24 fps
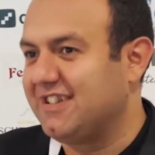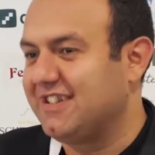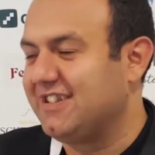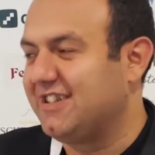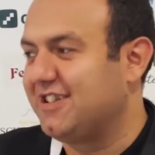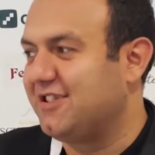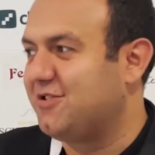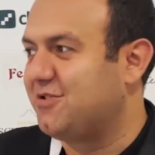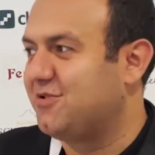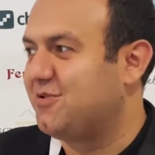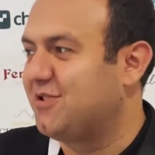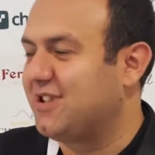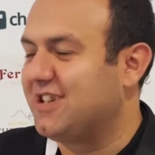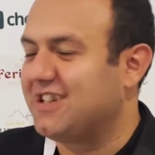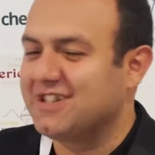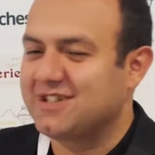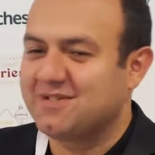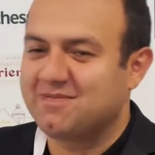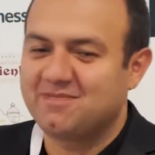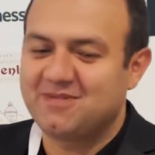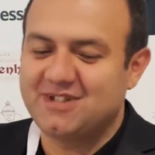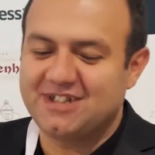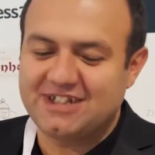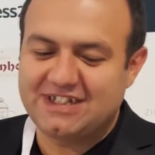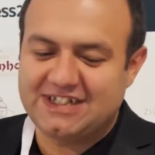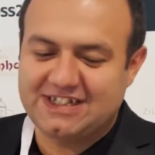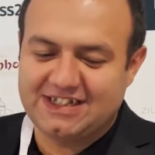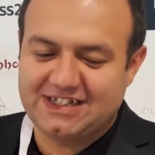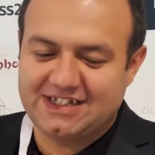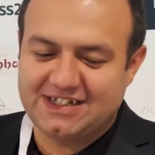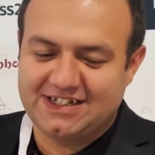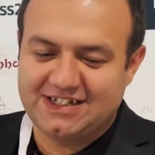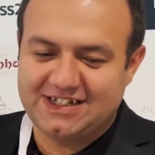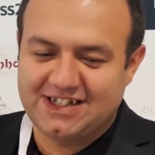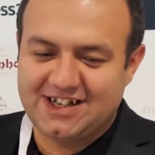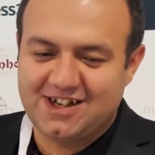Grischuk asked me,
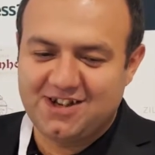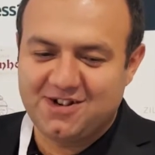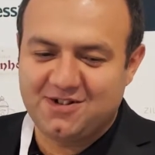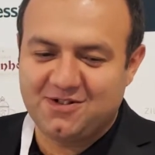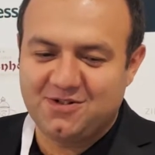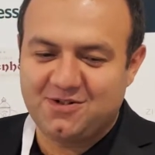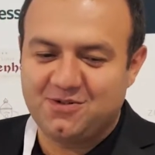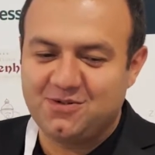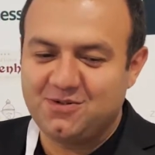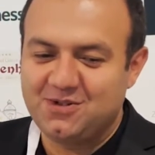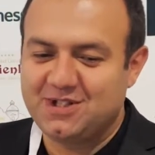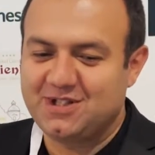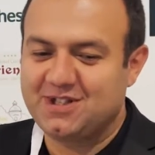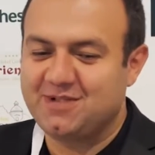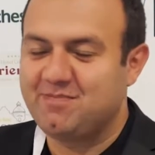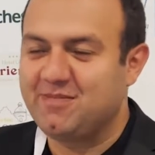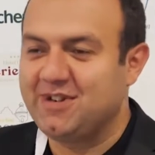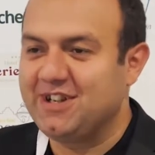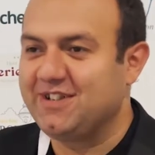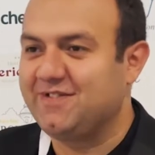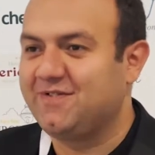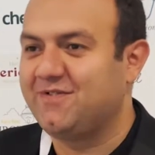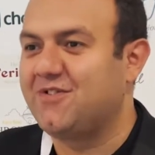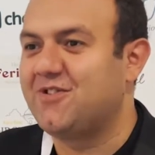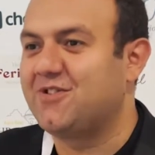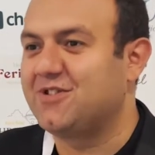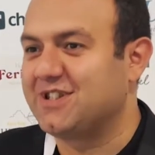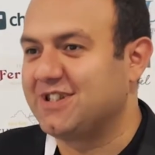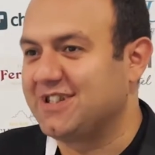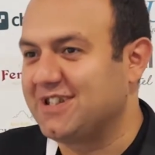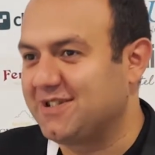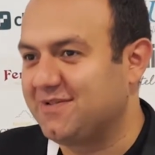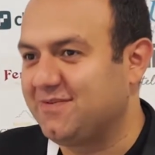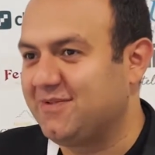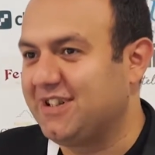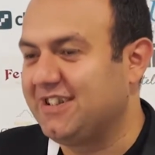"Who is the mate first?
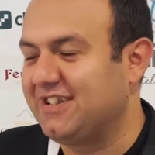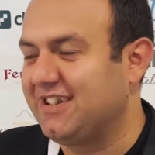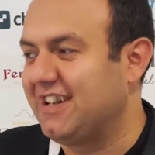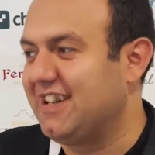This one?"